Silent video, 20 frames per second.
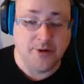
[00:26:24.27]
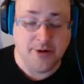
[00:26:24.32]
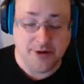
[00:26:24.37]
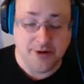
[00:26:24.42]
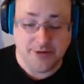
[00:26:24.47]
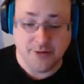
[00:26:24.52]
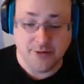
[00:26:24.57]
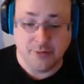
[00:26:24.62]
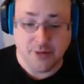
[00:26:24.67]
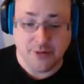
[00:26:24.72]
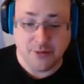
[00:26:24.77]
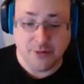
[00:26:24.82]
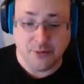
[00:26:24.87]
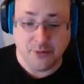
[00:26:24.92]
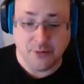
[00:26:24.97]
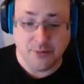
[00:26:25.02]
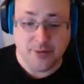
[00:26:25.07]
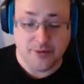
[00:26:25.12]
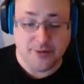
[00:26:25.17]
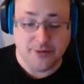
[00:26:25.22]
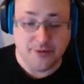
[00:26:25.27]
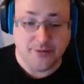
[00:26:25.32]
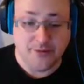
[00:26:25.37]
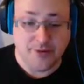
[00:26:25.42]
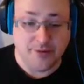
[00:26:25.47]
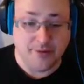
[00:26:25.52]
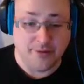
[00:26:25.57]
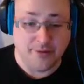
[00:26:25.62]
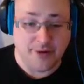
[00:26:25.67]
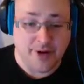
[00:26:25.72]
It took me a little bit to
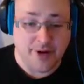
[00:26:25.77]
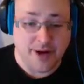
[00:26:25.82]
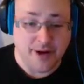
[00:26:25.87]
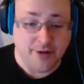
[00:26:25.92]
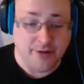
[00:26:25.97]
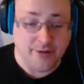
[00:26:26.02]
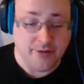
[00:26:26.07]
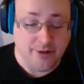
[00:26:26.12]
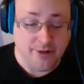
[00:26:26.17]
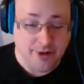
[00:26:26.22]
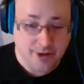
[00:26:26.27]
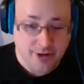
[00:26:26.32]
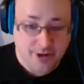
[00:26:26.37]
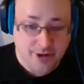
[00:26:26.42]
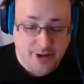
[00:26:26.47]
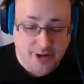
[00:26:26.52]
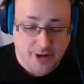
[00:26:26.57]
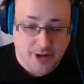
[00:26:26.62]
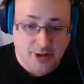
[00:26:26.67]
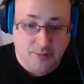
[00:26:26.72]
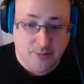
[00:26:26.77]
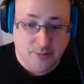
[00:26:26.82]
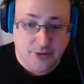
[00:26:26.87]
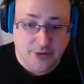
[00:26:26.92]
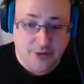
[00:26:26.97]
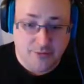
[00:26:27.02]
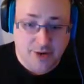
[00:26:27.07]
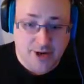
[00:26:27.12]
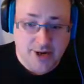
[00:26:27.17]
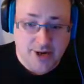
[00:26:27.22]
figure it out,
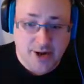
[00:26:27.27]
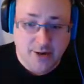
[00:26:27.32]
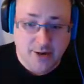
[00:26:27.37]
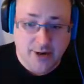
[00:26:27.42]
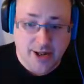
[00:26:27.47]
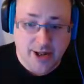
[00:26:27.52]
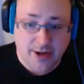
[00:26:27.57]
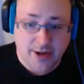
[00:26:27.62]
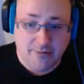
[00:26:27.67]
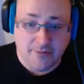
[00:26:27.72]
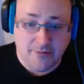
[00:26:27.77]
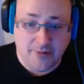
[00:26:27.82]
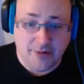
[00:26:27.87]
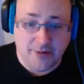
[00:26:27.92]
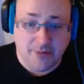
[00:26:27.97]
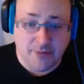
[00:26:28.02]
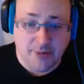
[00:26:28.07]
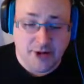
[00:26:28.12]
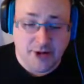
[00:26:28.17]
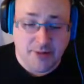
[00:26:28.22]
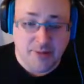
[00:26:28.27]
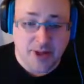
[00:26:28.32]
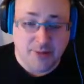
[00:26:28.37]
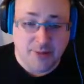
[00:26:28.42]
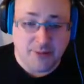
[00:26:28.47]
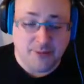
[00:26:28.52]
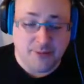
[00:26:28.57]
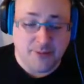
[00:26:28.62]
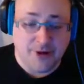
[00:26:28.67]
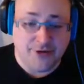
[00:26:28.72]
but right now I have like the
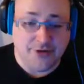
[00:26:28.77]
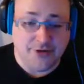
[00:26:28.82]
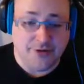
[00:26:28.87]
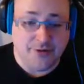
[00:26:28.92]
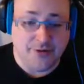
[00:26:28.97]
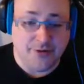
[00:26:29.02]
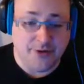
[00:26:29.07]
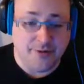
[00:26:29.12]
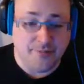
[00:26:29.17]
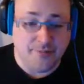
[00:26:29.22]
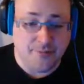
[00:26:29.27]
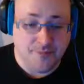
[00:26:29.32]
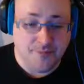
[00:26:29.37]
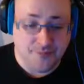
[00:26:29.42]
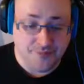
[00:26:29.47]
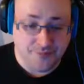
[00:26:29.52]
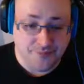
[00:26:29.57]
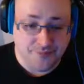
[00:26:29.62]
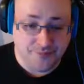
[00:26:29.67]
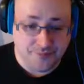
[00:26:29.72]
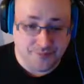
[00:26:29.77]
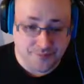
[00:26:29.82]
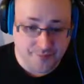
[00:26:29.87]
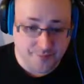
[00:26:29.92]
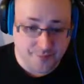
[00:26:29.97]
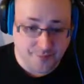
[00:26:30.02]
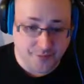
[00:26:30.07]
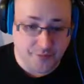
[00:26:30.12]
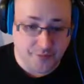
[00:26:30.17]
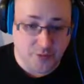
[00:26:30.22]
minimap is basically
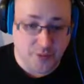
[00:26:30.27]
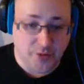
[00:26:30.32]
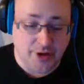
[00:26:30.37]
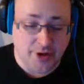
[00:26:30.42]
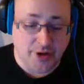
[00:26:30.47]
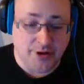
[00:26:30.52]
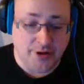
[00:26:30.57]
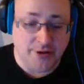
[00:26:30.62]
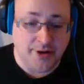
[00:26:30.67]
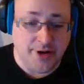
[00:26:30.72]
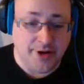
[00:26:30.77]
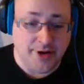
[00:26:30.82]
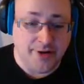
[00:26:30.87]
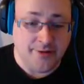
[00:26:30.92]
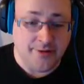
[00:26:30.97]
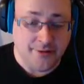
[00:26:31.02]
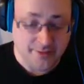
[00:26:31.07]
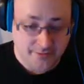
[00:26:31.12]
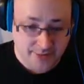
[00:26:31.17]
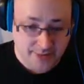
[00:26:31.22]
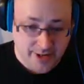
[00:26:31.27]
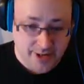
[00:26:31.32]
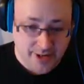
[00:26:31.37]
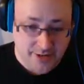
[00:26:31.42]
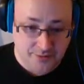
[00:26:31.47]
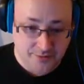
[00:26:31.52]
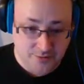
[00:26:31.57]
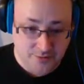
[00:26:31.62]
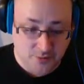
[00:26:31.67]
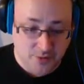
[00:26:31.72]
floating underneath,
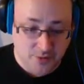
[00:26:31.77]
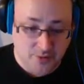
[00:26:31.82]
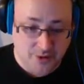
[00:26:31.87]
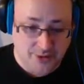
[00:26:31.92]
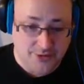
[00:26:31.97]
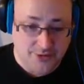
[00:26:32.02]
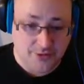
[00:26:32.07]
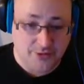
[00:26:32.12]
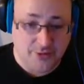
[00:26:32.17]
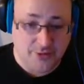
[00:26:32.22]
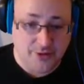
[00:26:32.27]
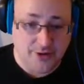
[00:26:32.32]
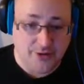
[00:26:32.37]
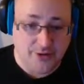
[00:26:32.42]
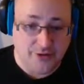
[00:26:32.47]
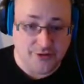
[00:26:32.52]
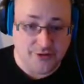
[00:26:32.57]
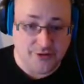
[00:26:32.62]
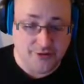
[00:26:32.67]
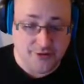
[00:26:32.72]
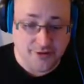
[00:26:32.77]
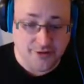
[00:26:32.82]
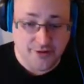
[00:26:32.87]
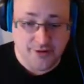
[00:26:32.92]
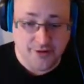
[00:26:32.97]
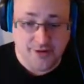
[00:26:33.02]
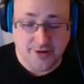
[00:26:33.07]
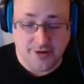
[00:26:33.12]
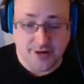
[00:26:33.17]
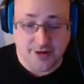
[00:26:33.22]
and all I do is
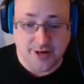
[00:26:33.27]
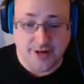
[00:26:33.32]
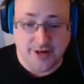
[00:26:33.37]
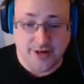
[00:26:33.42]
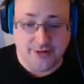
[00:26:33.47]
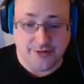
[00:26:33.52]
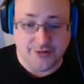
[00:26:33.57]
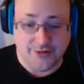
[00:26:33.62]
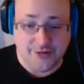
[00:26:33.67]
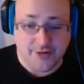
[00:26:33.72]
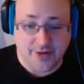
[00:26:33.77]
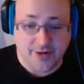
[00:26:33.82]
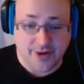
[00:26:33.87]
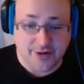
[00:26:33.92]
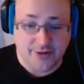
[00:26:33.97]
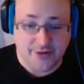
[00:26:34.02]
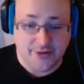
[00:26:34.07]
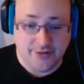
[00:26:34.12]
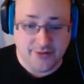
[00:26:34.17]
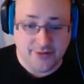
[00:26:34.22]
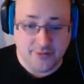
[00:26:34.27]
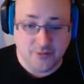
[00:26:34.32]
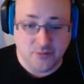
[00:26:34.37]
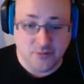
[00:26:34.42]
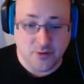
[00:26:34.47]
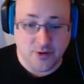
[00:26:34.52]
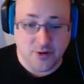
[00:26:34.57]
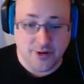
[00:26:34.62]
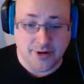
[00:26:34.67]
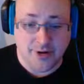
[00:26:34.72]
I select
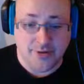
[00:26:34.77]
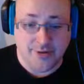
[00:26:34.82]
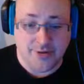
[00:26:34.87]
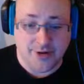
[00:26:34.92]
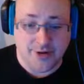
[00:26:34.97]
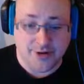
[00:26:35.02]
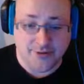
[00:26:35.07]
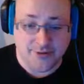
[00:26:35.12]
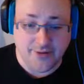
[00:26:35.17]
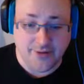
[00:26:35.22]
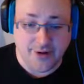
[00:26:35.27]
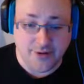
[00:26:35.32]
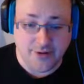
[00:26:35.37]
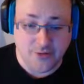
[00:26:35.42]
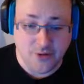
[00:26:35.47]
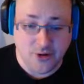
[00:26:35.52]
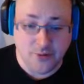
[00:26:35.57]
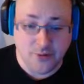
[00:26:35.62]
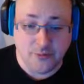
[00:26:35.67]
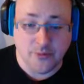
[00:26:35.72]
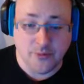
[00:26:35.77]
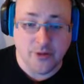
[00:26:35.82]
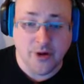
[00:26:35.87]
one, and then I select all